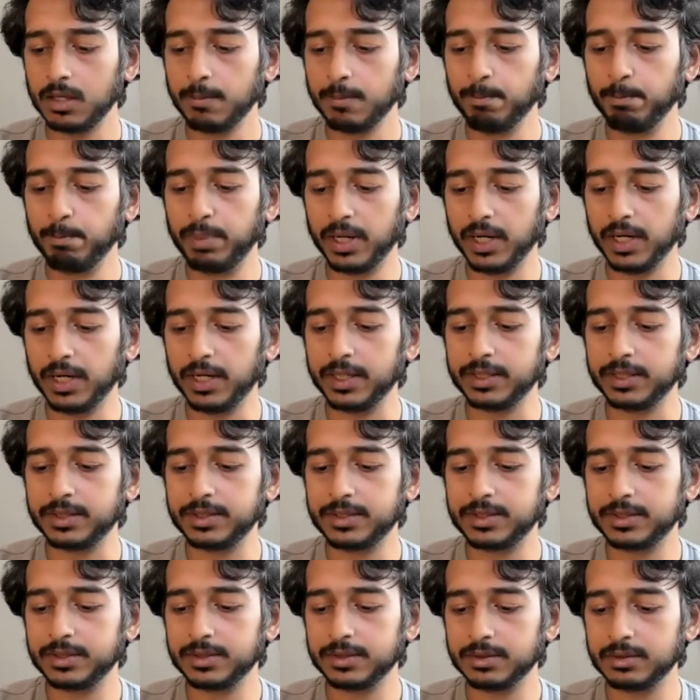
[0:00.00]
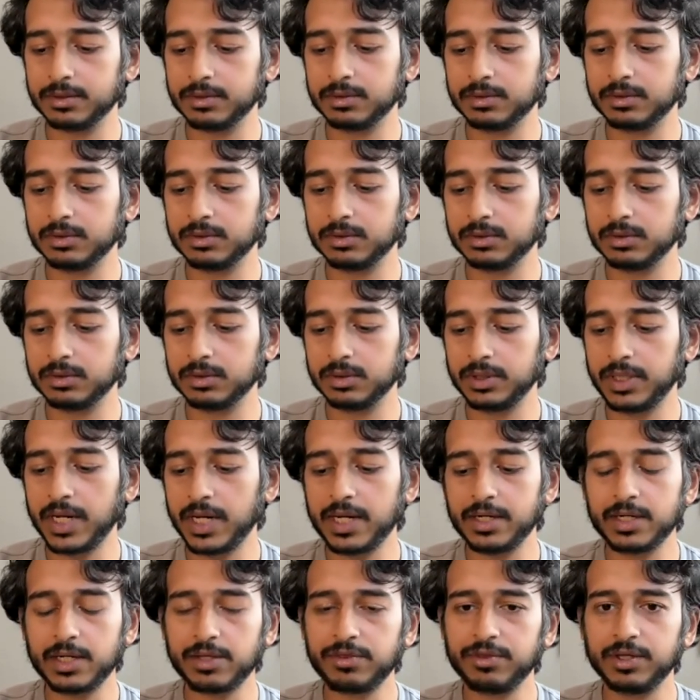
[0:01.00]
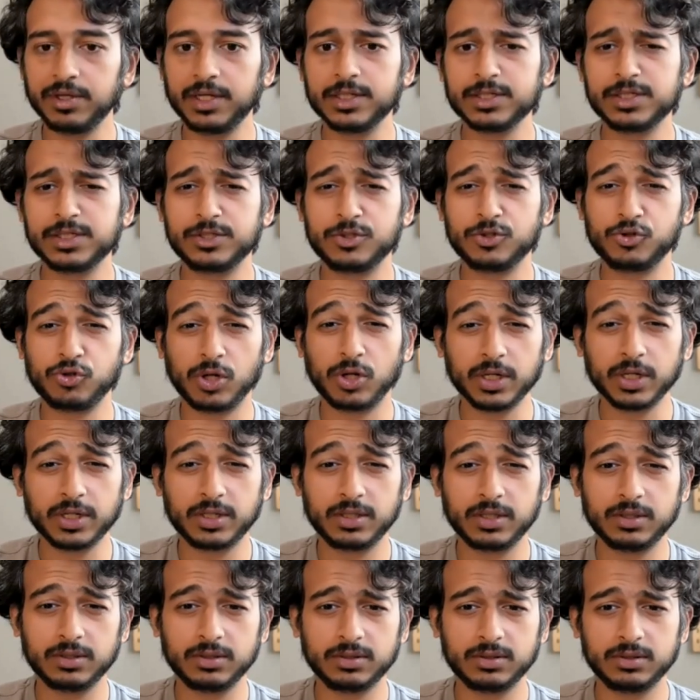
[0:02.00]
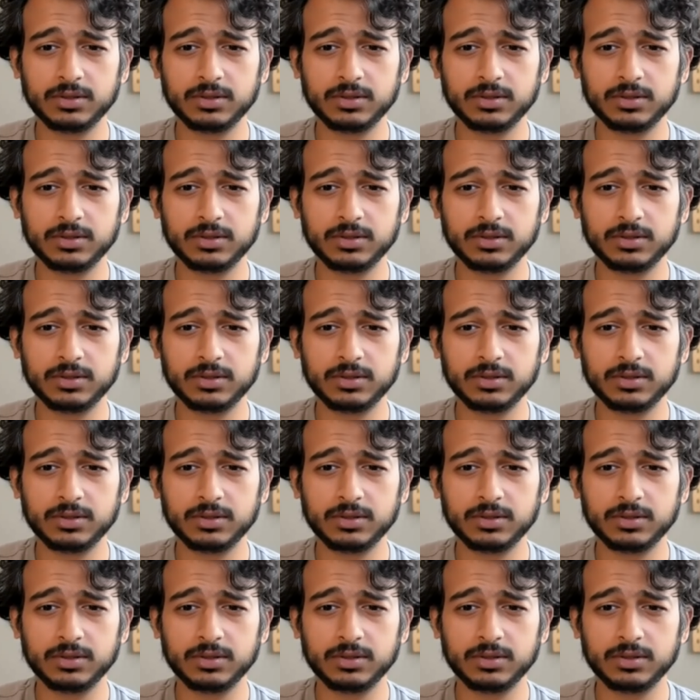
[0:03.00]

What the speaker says: But yeah, nothing has struck.